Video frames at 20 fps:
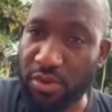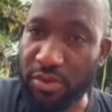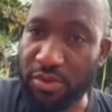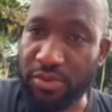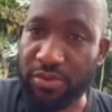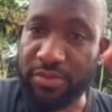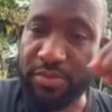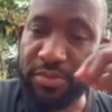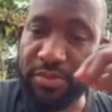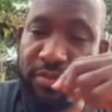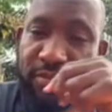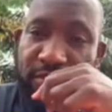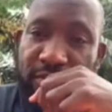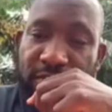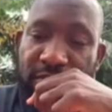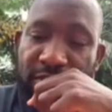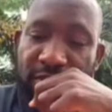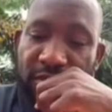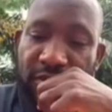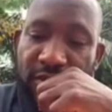tomorrow,
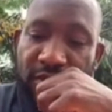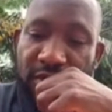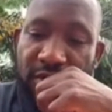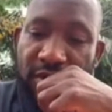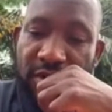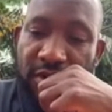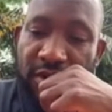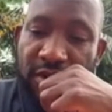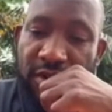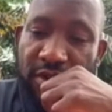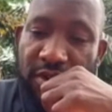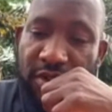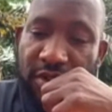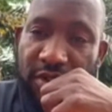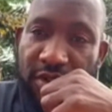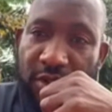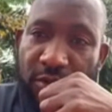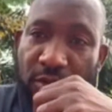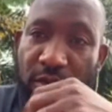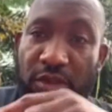
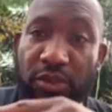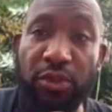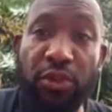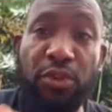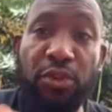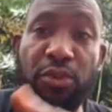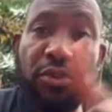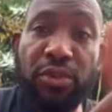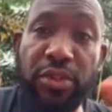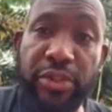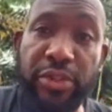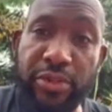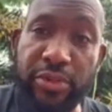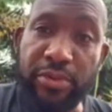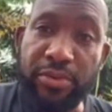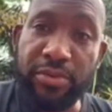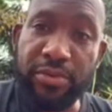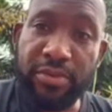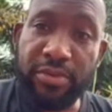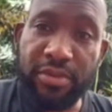the one who
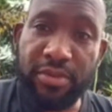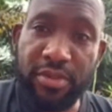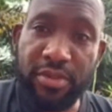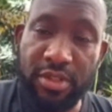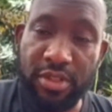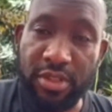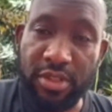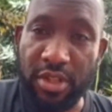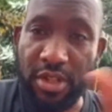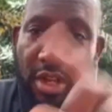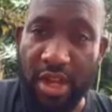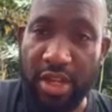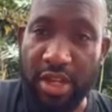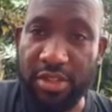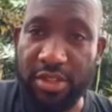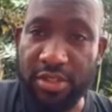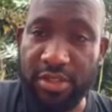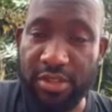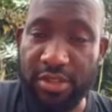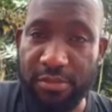knew the
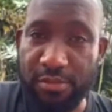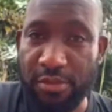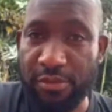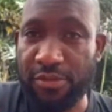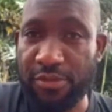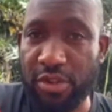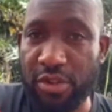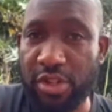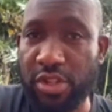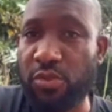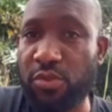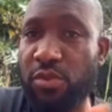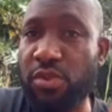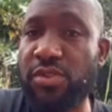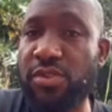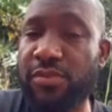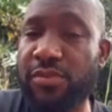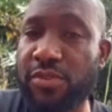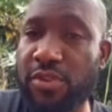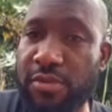earth before it was
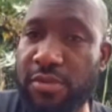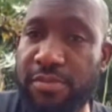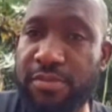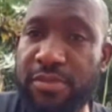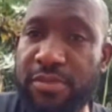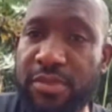formed.